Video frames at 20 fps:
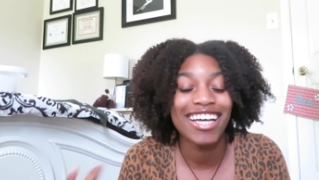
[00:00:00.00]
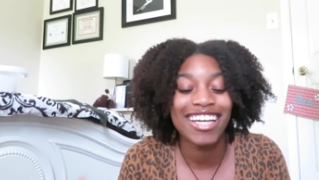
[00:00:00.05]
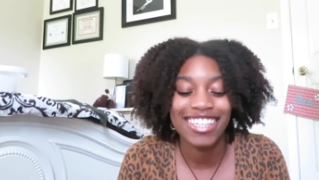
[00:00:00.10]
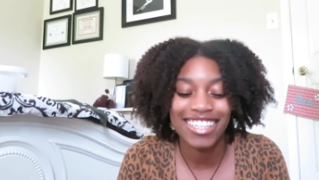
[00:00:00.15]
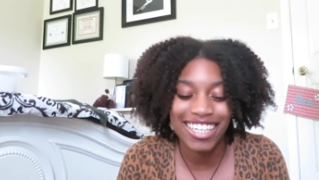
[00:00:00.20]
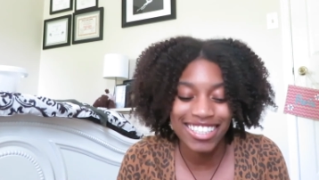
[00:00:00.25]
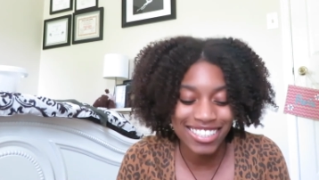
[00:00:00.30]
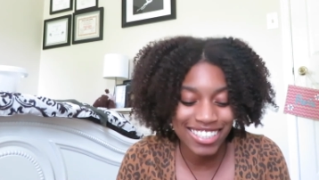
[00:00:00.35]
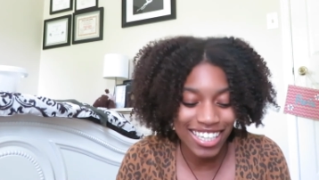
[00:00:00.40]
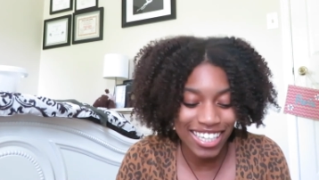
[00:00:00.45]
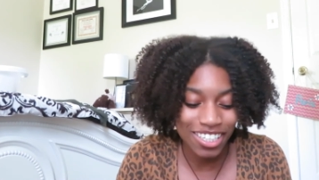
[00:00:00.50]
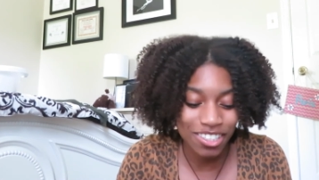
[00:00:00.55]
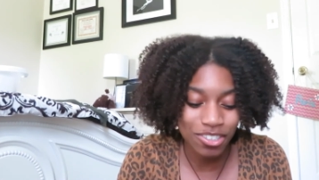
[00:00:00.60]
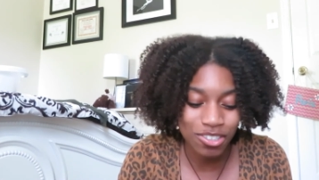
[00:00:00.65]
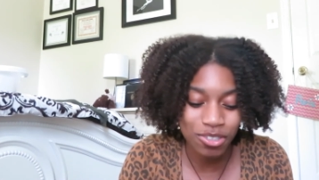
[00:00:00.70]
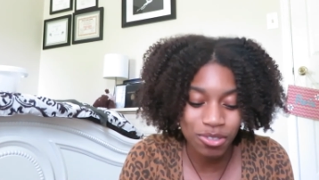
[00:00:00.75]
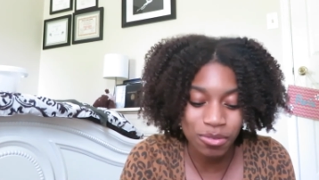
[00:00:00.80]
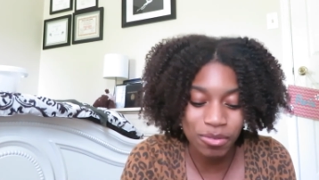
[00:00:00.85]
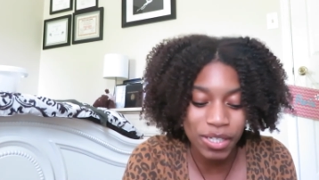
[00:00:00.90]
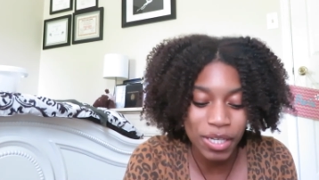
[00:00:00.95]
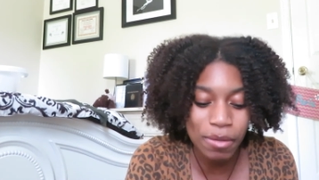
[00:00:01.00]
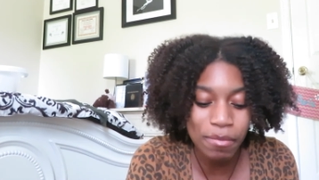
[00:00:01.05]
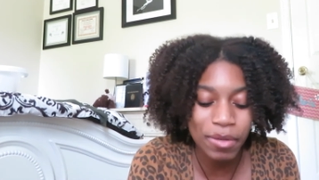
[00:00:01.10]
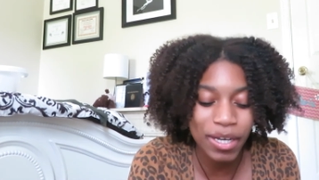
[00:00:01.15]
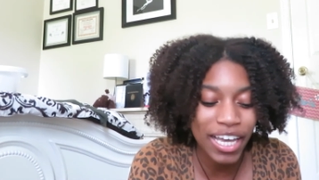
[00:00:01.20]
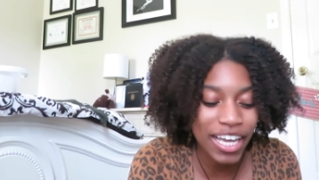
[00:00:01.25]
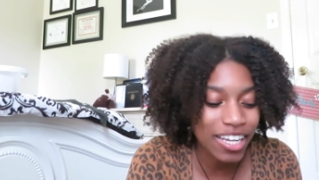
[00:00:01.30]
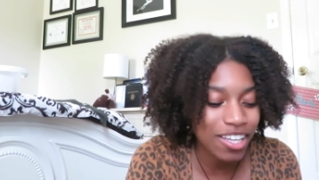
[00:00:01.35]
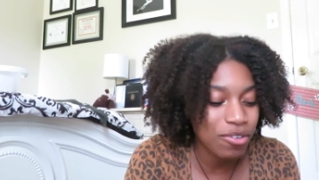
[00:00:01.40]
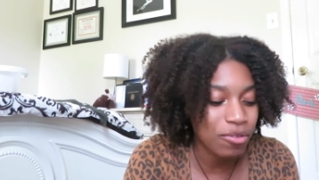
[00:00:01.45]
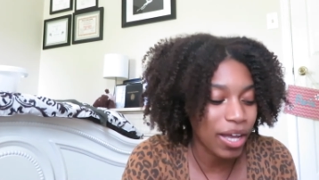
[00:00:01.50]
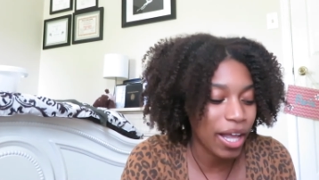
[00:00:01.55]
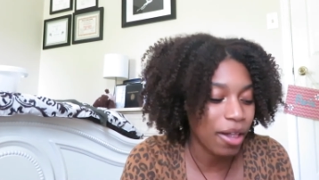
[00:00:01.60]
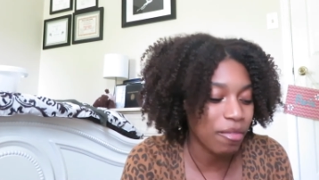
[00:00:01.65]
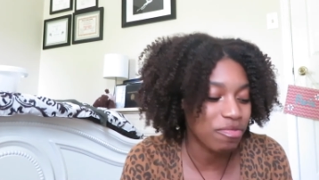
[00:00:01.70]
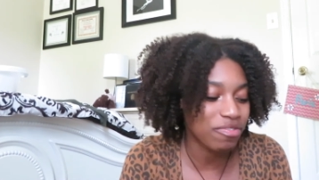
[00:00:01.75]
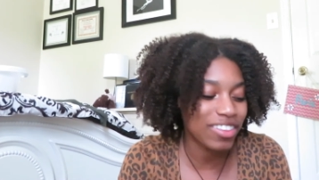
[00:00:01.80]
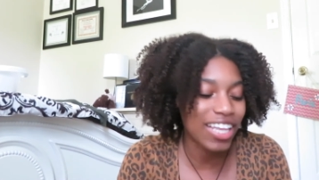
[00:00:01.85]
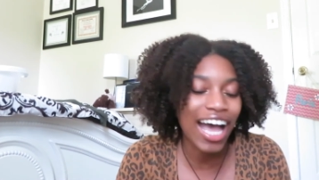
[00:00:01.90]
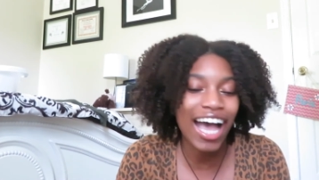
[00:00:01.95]
let's get into it. But anyway,
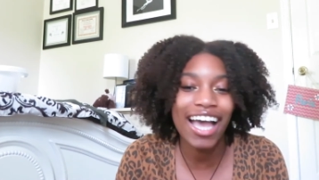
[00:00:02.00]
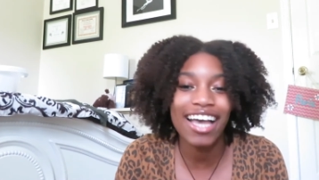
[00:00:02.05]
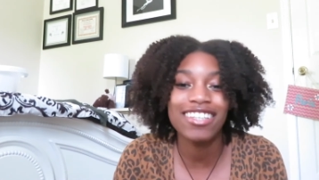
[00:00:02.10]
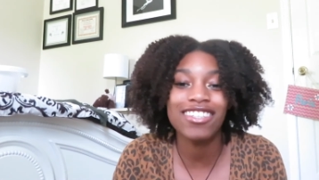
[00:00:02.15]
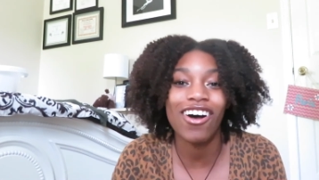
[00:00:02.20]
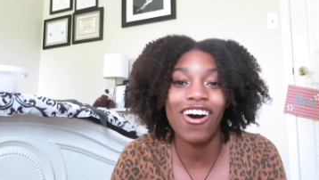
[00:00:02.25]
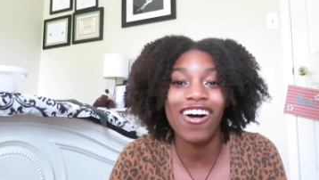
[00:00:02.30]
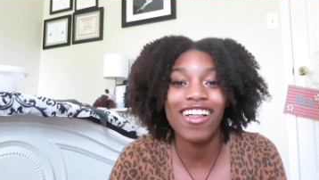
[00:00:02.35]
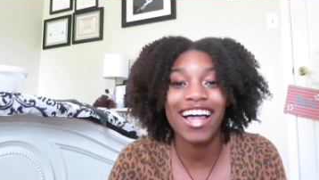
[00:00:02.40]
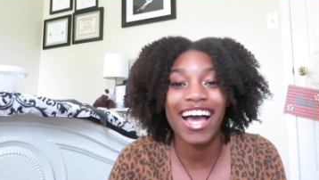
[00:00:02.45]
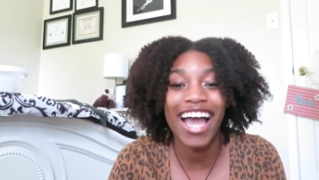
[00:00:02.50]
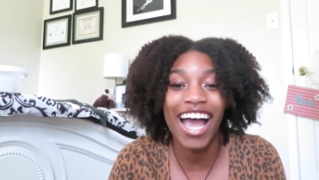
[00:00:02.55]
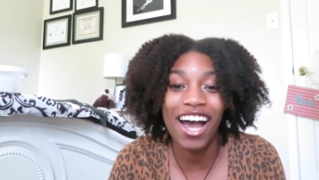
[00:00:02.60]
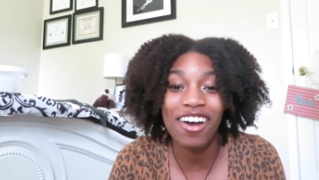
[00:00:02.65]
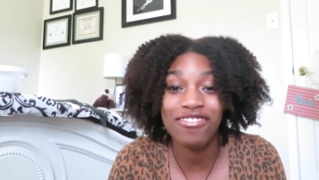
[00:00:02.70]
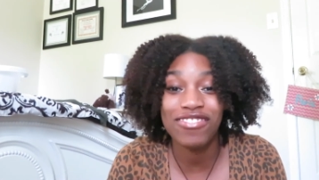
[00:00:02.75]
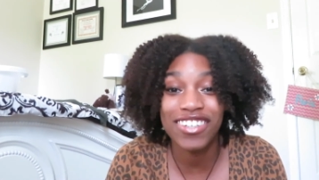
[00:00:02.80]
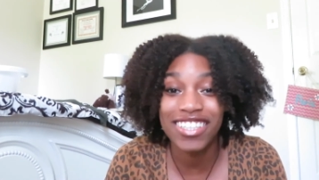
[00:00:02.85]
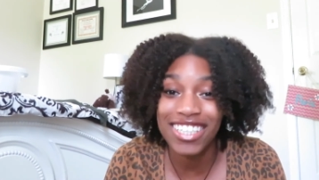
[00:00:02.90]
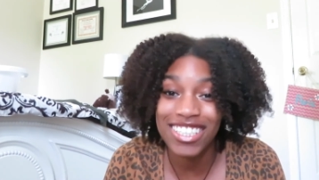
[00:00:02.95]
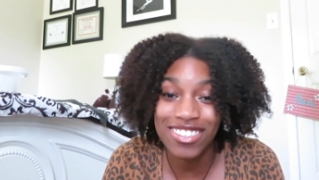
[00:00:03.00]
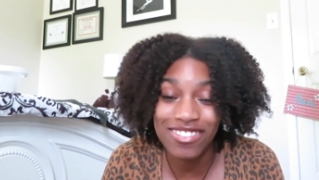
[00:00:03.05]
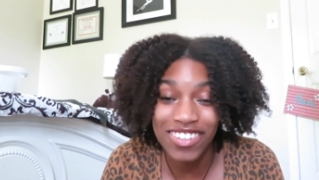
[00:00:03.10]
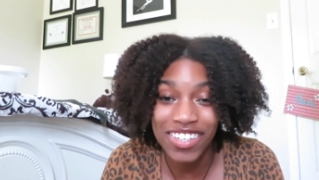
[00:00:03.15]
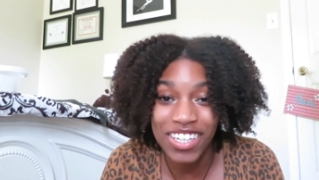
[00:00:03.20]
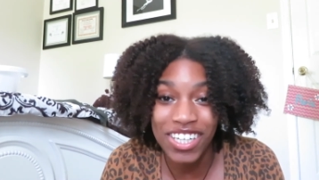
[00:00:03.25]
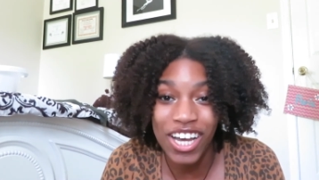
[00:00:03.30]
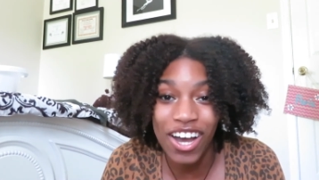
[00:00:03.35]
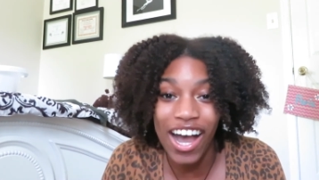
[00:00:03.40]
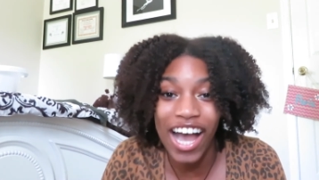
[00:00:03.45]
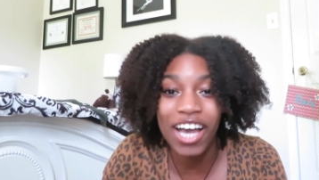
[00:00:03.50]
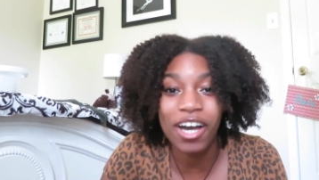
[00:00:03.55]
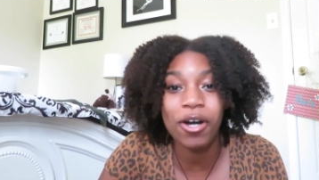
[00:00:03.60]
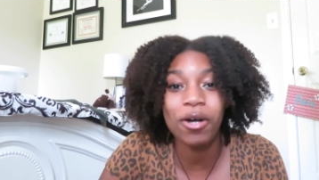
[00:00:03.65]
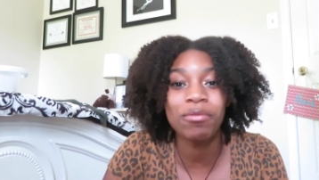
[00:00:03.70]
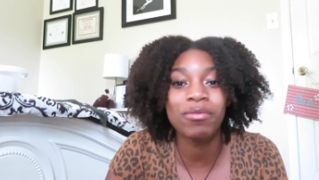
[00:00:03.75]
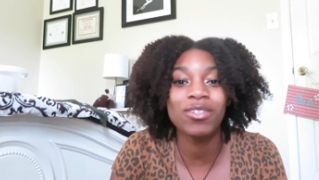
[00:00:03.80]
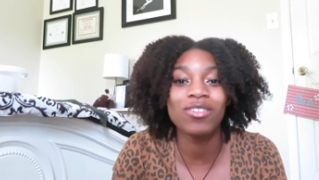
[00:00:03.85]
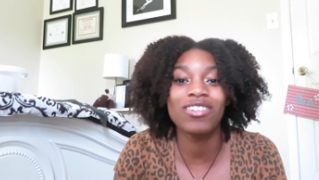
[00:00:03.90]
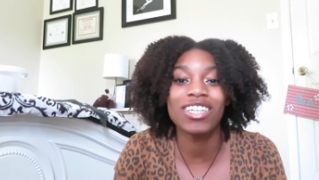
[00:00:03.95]
that is all I have for this video. I
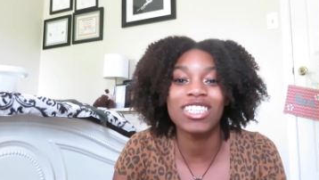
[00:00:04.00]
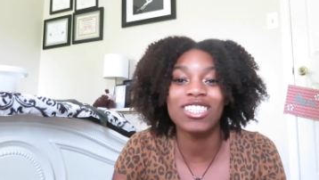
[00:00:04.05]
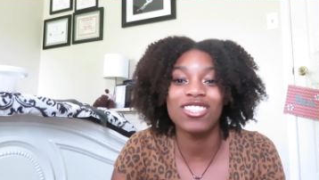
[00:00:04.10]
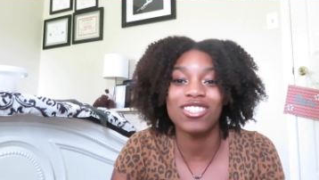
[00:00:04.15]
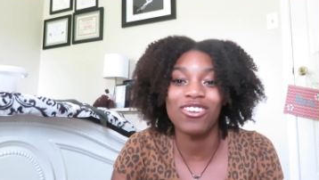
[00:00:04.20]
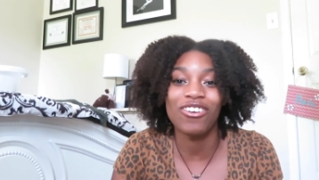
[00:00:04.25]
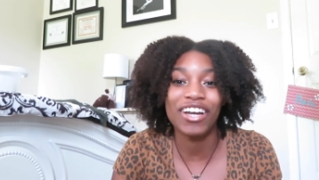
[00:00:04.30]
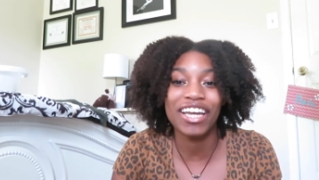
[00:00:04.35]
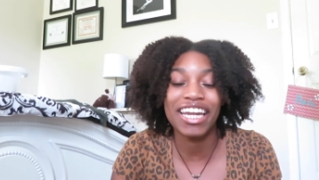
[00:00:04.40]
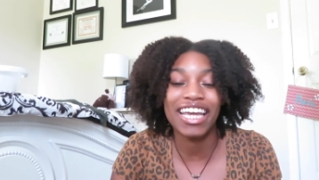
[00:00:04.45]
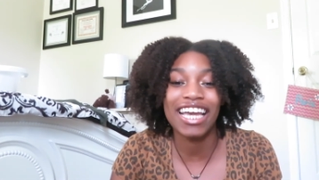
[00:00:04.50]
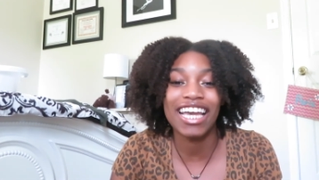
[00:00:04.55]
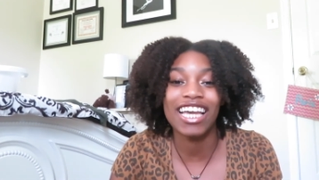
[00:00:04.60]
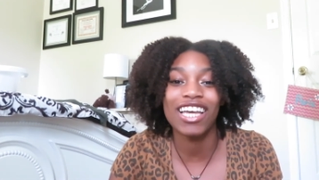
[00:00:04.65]
hope you enjoyed it.